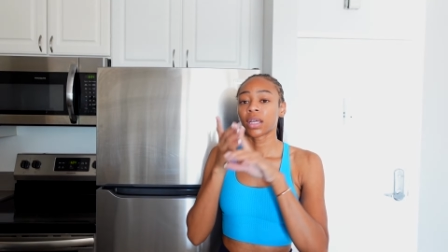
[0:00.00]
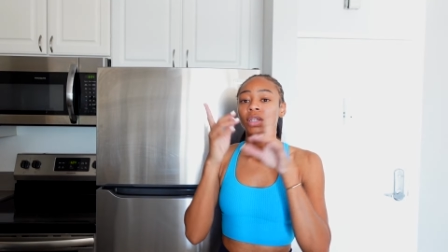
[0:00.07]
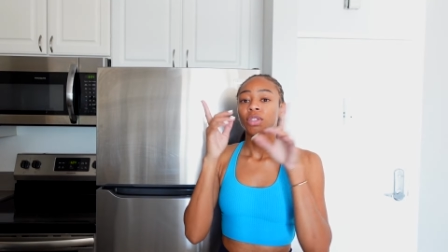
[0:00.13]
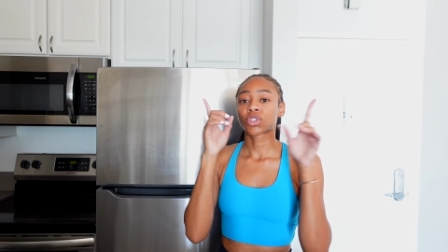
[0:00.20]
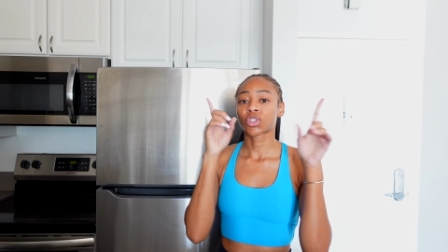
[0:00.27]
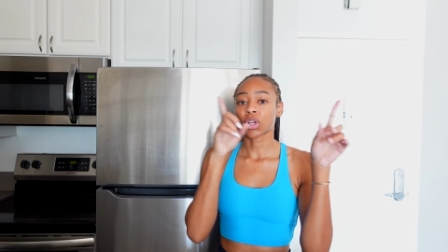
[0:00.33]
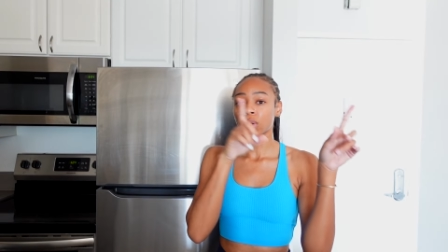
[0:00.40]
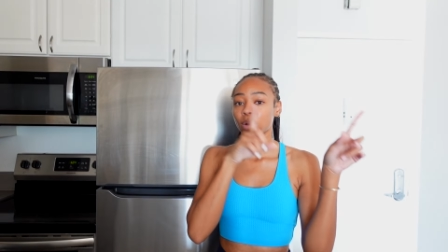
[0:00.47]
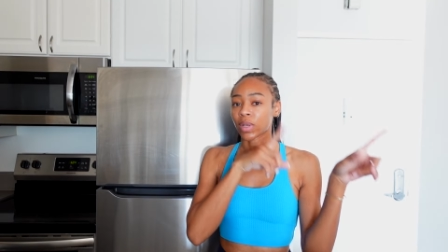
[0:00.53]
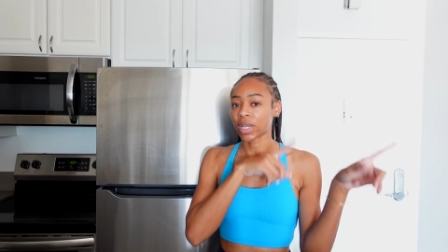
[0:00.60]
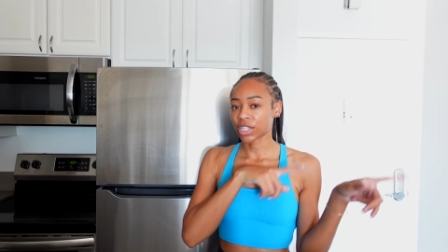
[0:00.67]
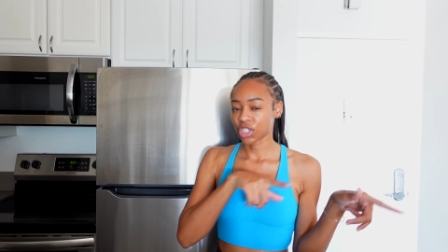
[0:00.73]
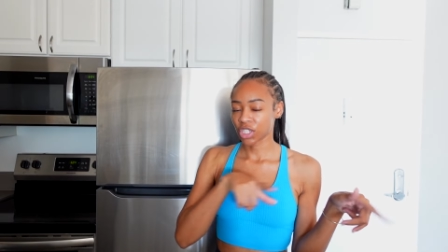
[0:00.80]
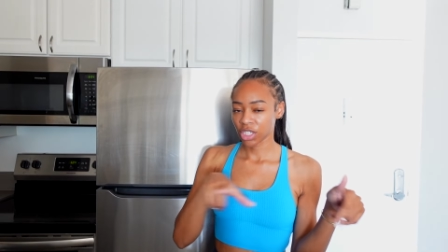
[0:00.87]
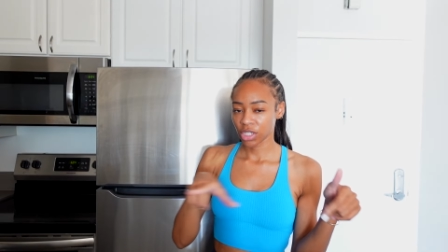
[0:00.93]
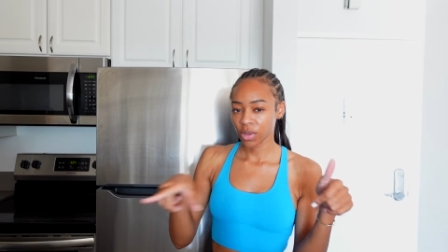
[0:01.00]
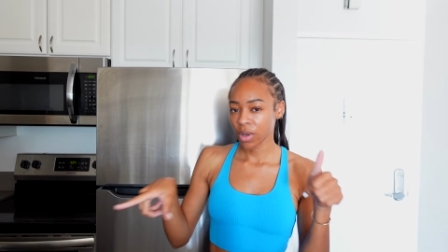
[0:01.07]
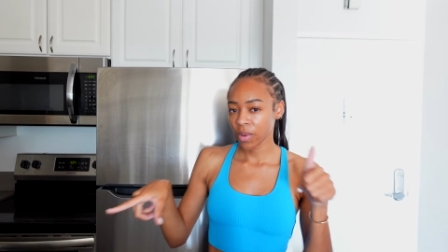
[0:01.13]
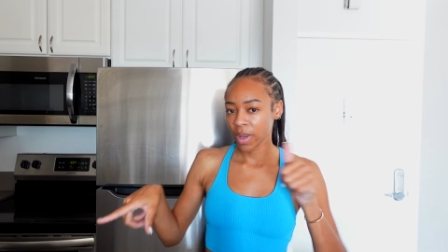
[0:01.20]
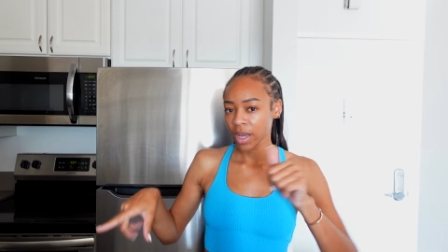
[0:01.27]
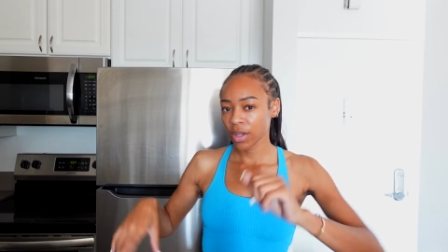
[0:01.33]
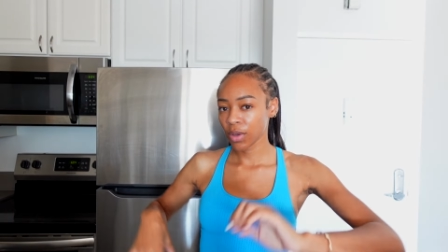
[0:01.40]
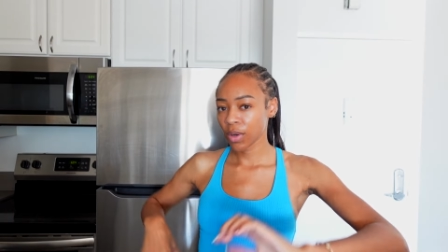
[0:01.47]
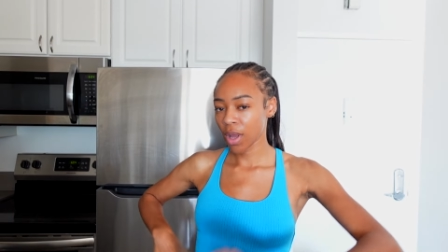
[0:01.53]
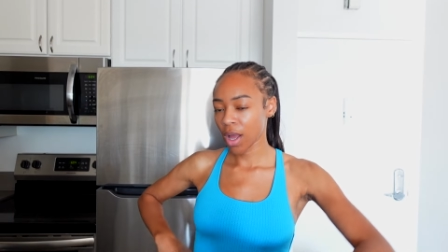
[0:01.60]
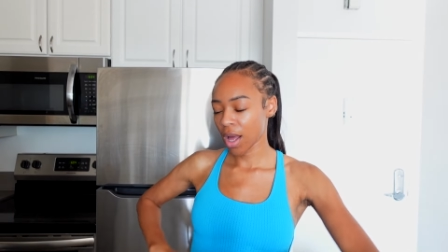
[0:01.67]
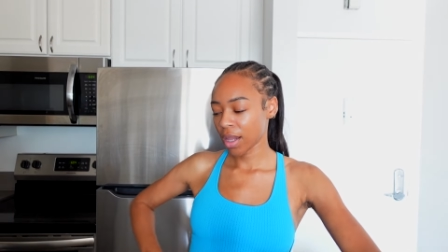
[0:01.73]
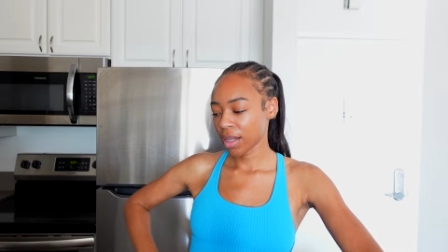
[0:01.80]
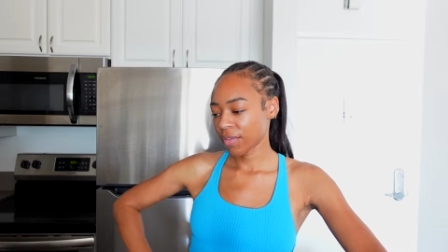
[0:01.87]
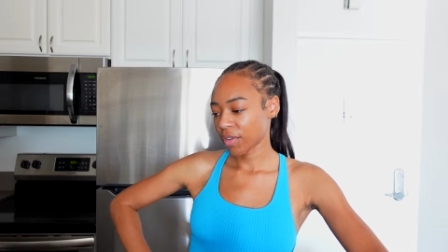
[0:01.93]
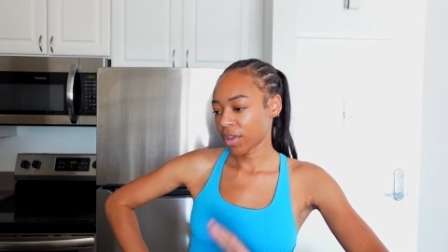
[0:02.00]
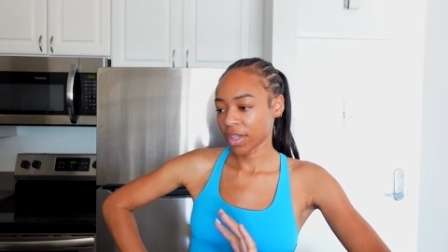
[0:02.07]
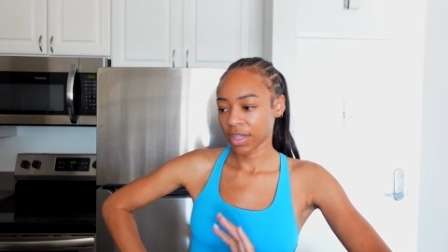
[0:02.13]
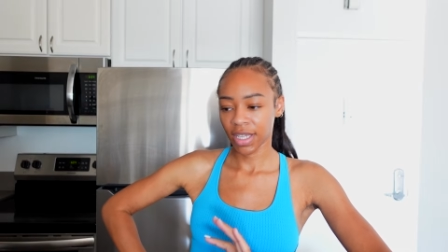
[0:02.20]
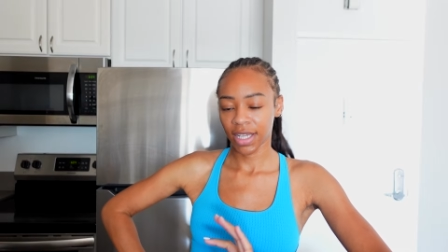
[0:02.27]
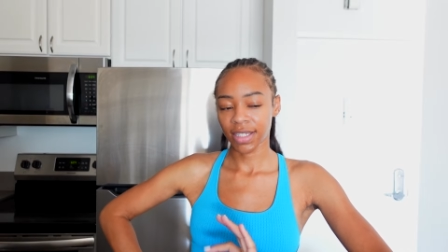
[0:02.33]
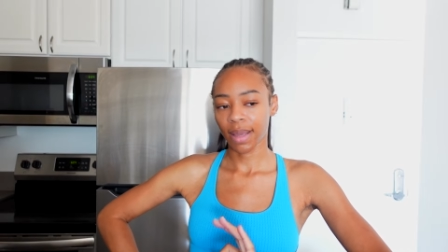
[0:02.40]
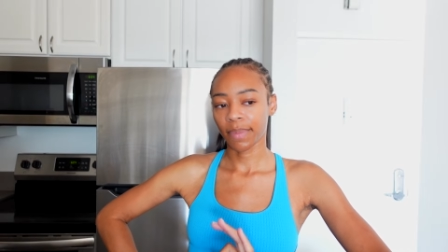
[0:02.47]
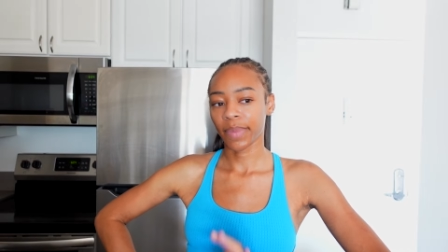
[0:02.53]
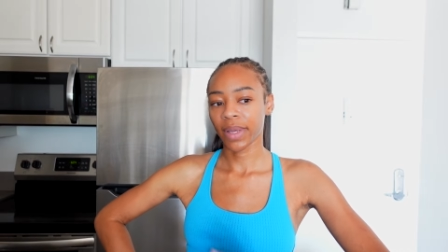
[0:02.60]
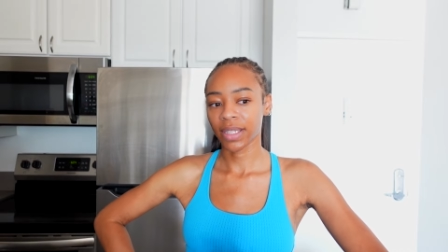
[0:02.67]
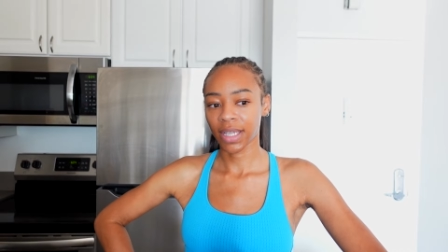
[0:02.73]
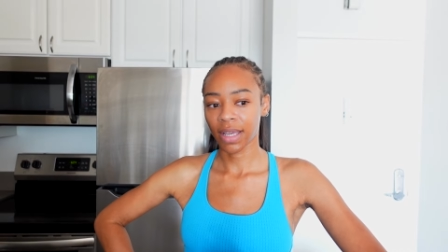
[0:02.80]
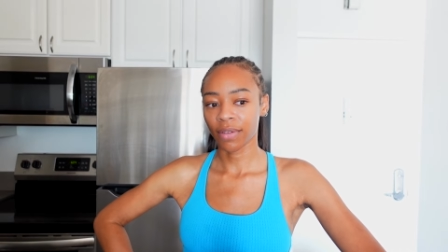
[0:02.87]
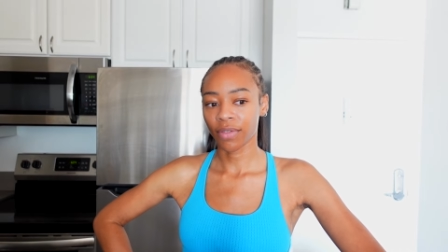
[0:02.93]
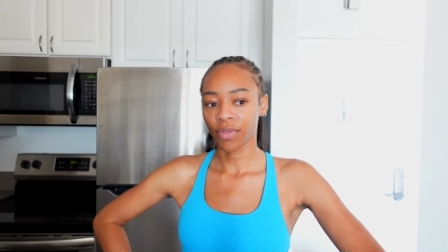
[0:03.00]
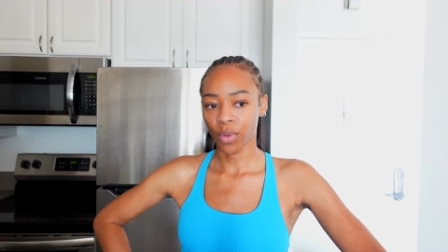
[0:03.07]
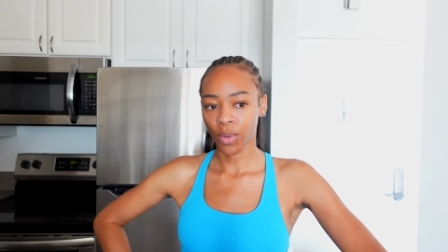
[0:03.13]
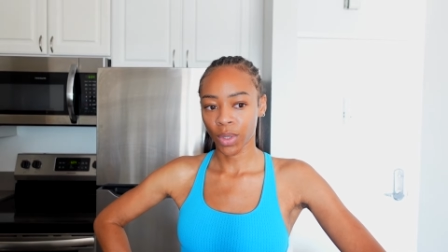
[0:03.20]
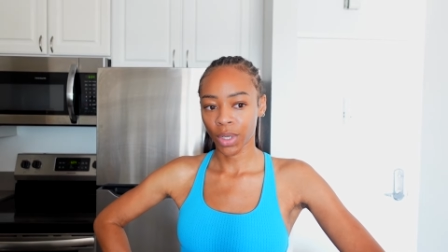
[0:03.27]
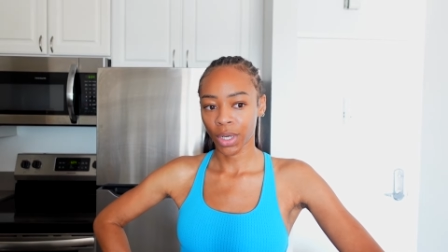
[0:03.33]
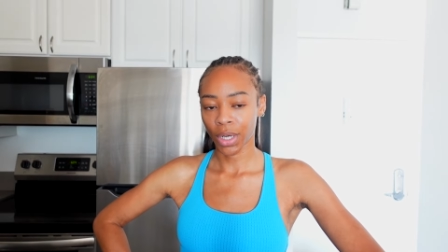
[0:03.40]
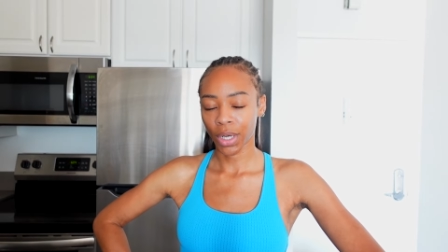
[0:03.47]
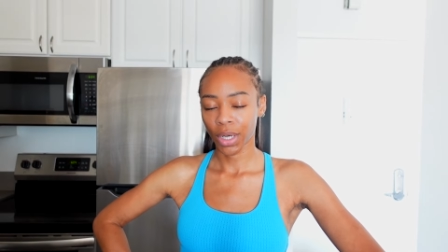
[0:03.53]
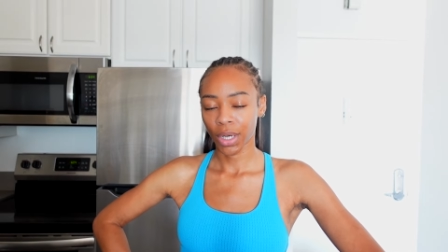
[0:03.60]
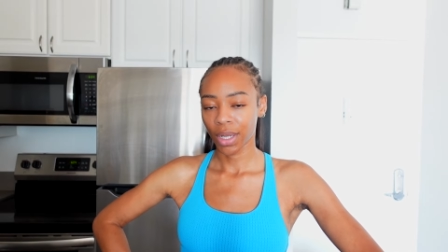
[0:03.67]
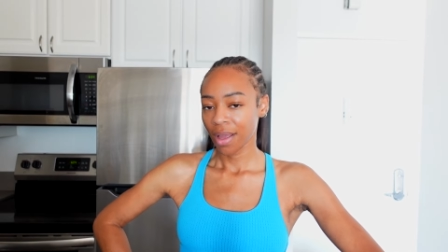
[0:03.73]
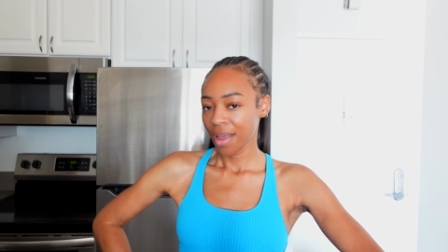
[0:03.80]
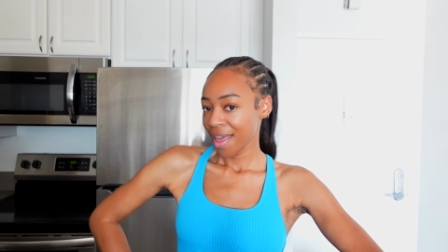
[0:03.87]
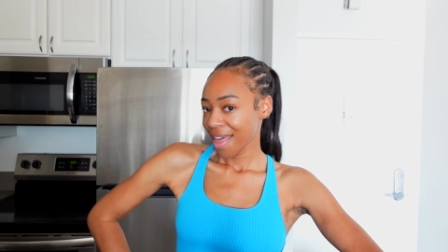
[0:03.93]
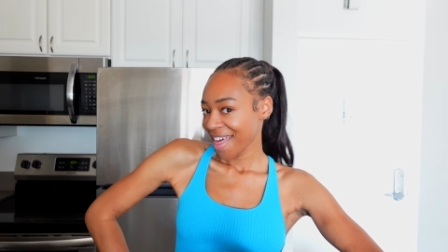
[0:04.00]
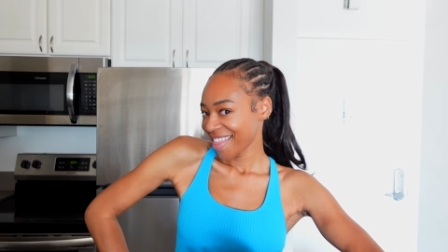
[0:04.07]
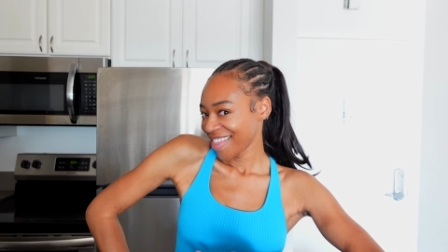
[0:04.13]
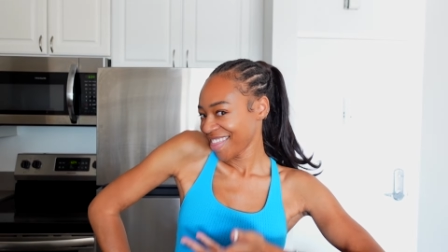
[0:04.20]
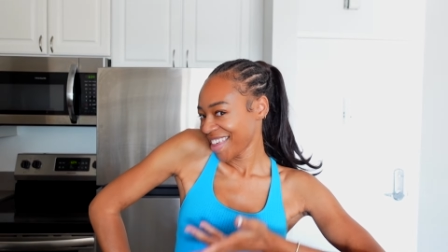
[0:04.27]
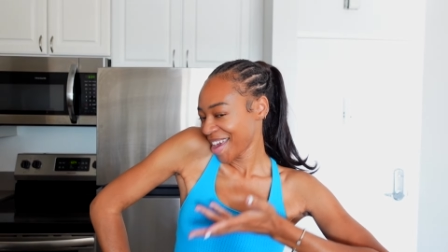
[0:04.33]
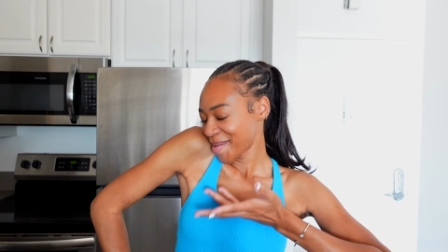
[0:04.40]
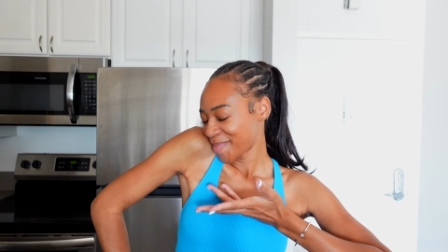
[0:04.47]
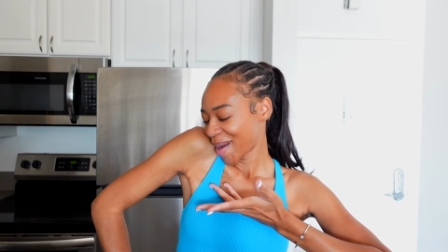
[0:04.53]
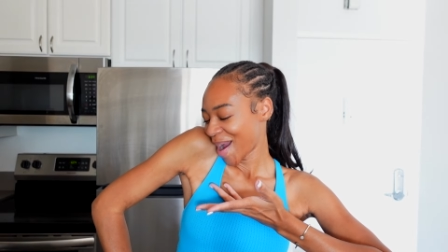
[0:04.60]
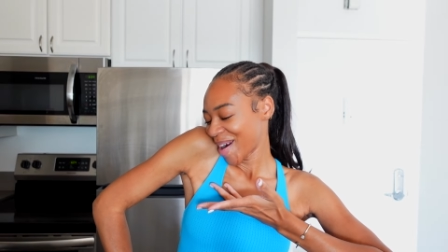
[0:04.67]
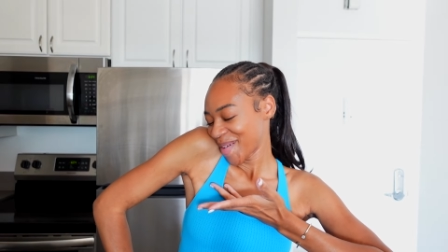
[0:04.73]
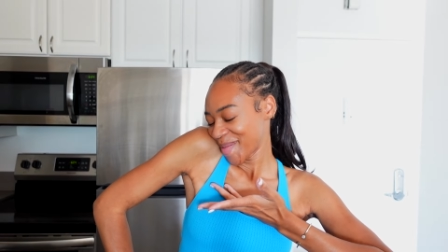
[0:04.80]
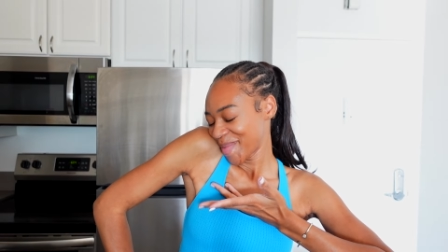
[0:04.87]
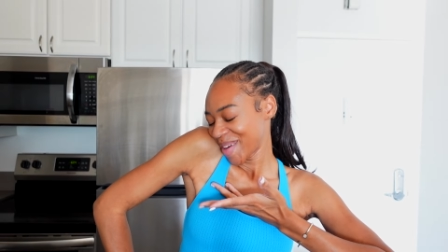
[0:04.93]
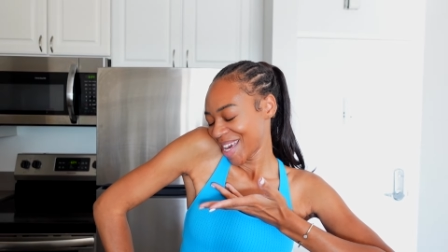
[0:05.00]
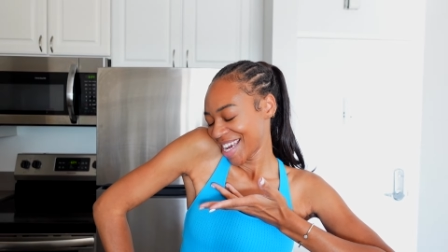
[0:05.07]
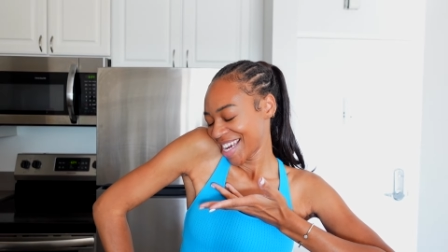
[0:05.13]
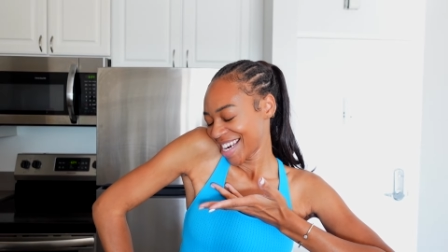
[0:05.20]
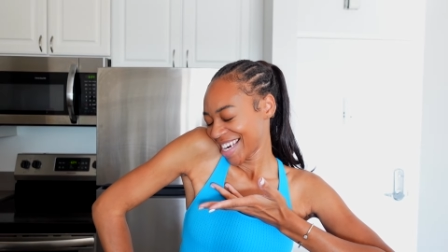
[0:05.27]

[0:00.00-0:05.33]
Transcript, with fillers: So let's just do a quick little haul of all the things I picked up for the apartment.